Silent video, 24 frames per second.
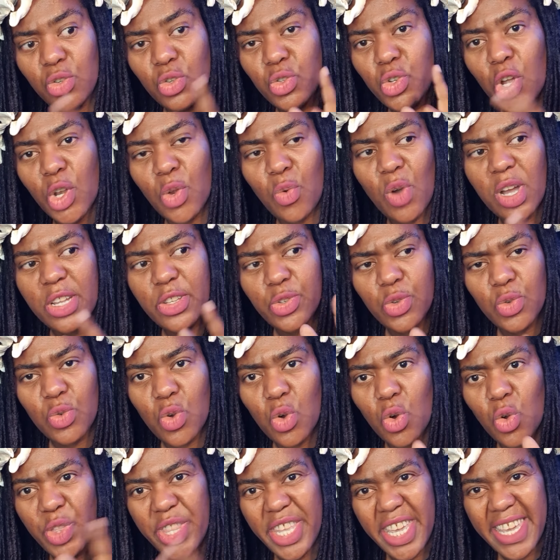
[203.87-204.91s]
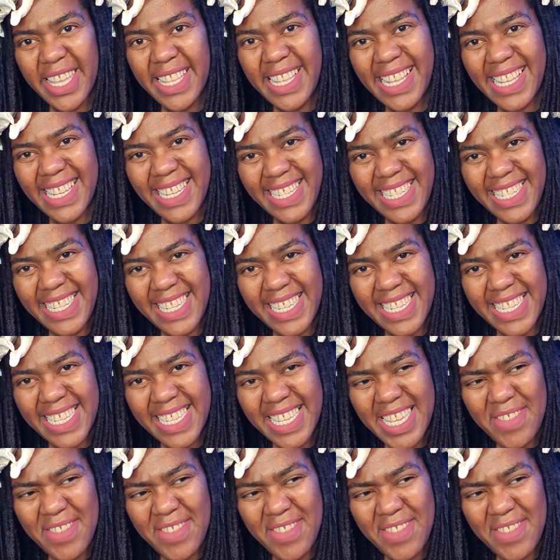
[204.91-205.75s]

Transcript: you don't want to go there cleaning,